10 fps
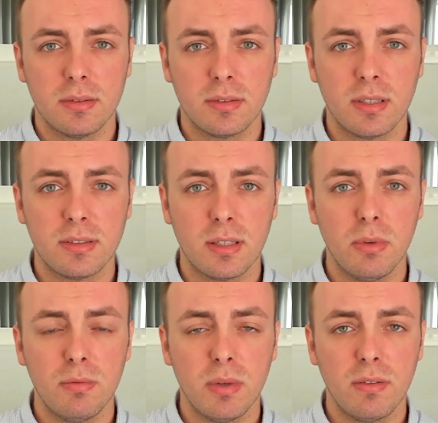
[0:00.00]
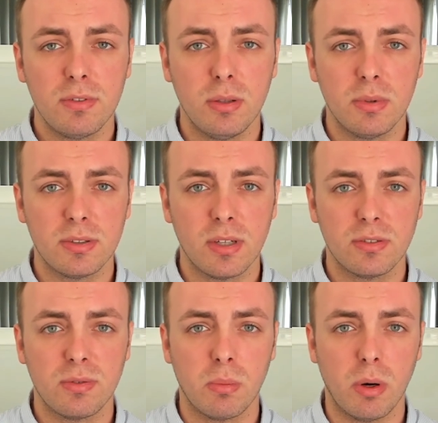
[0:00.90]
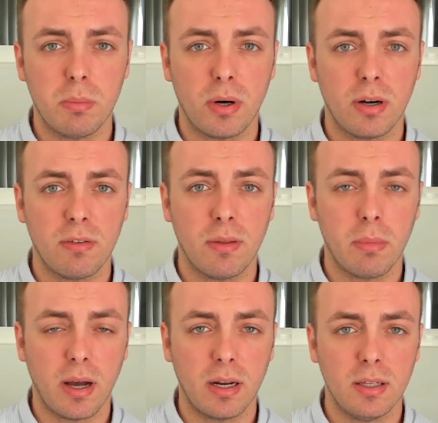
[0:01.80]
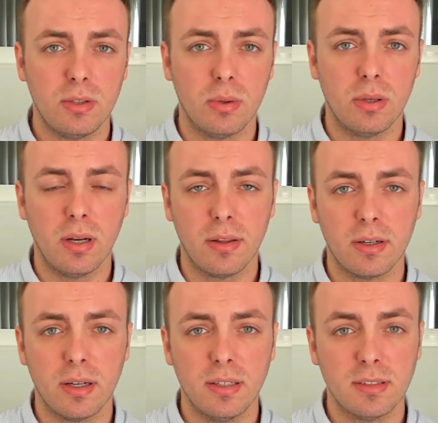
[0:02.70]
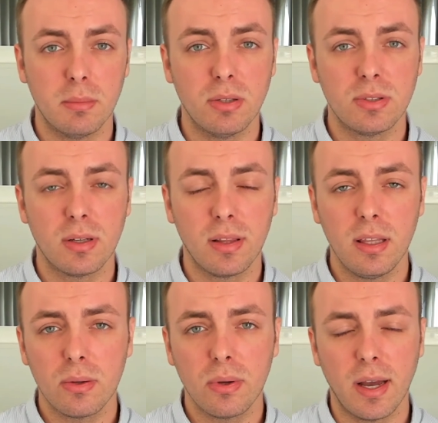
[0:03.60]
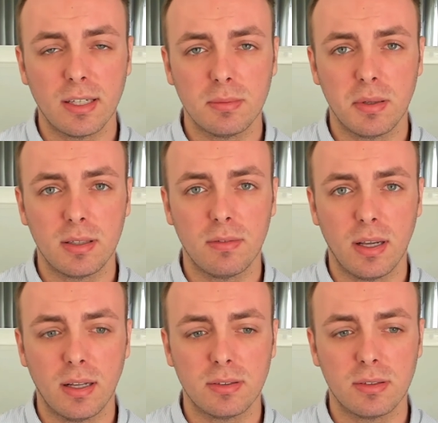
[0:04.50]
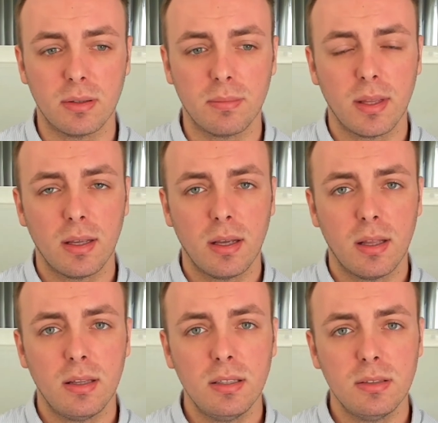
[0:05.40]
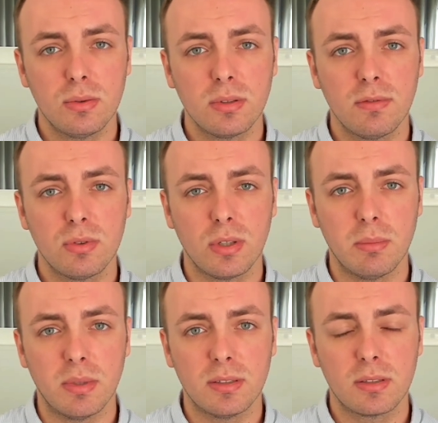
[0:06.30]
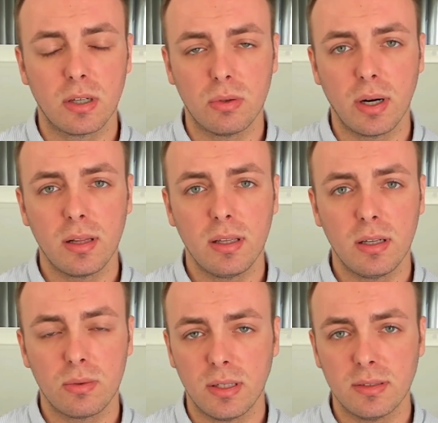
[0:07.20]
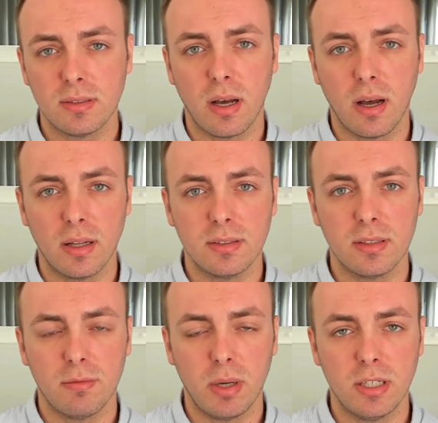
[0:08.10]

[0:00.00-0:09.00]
since the movement of tumor cells from one part of the body to another is the most lethal aspect of cancer, these sorts of treatments could greatly increase the odds of